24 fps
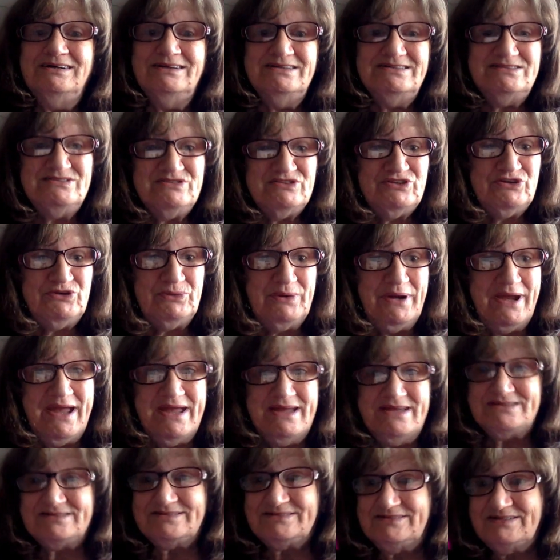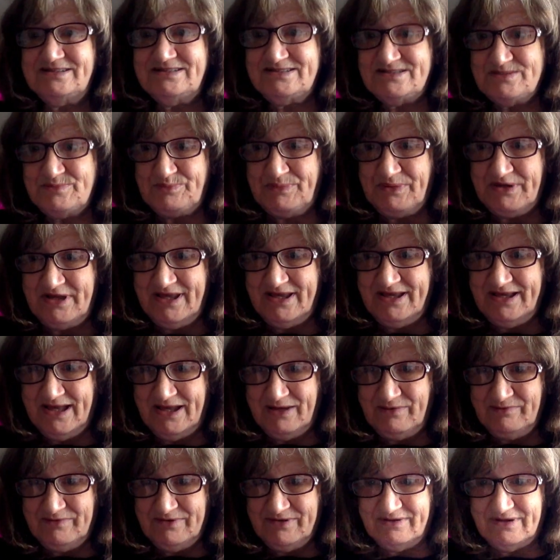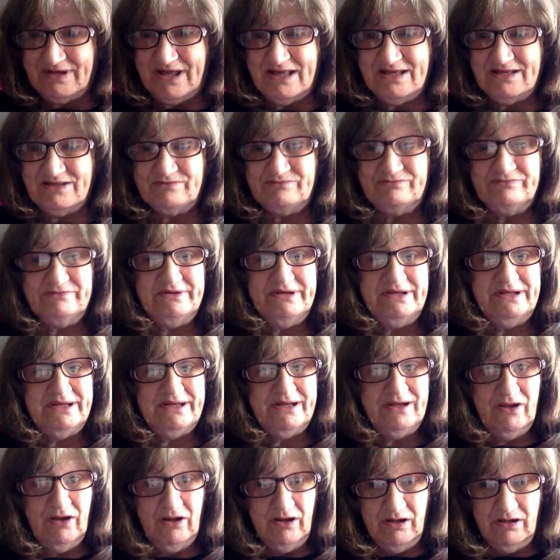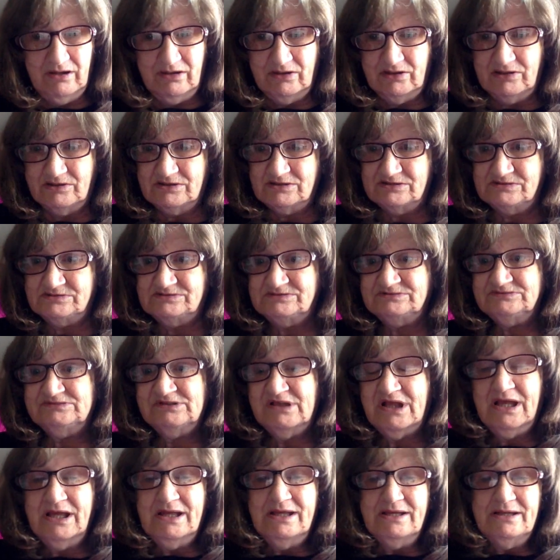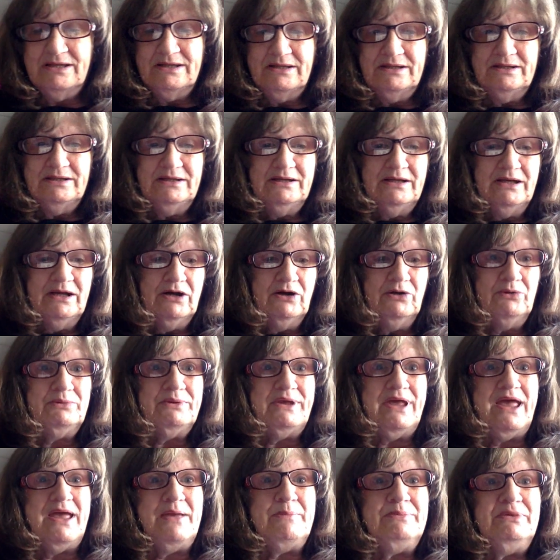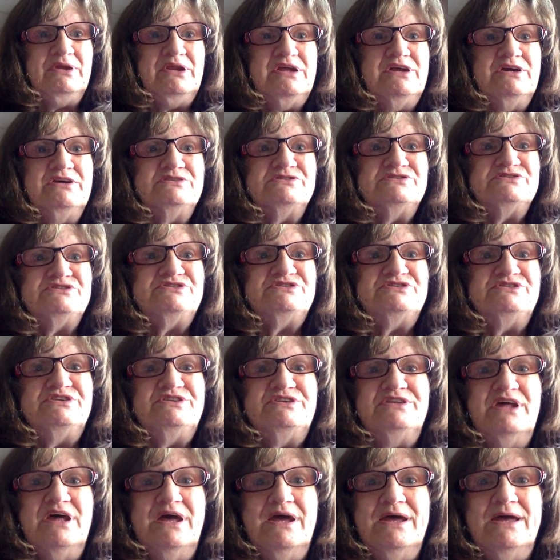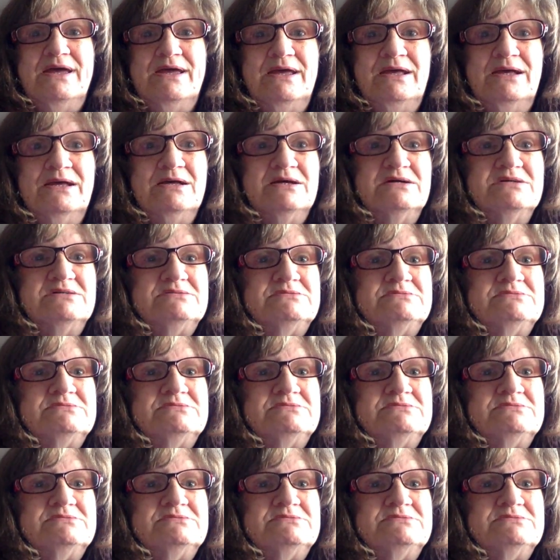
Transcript: it's great. It's big. I, I can read it all. Okay, but here's the thing